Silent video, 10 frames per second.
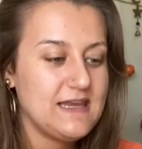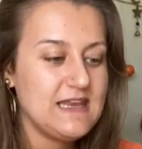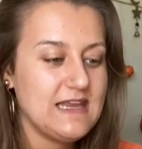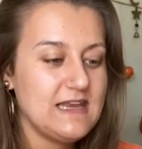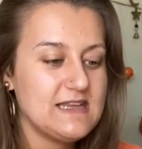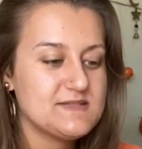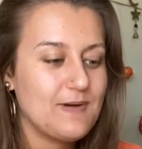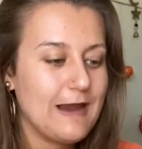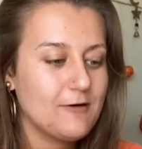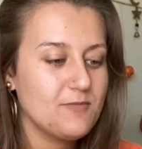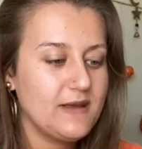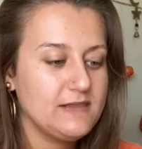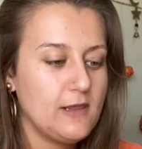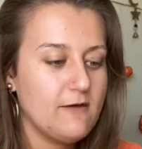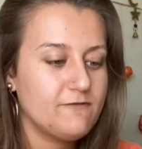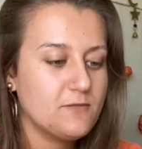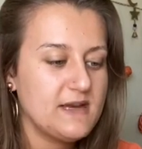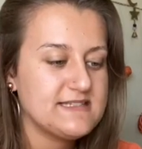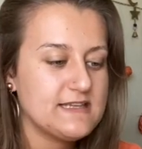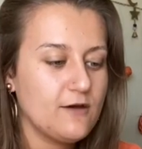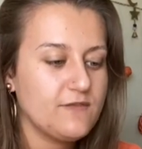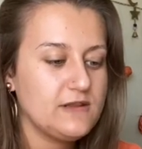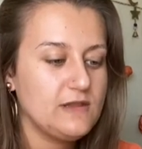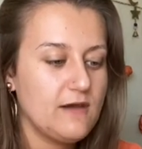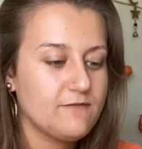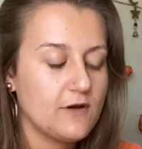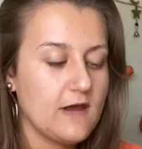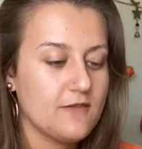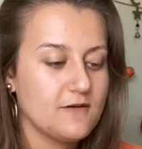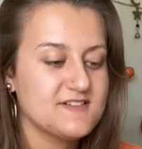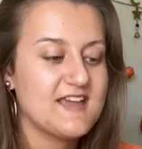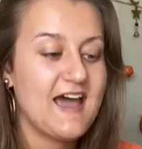need is powered by love for myself and love for others.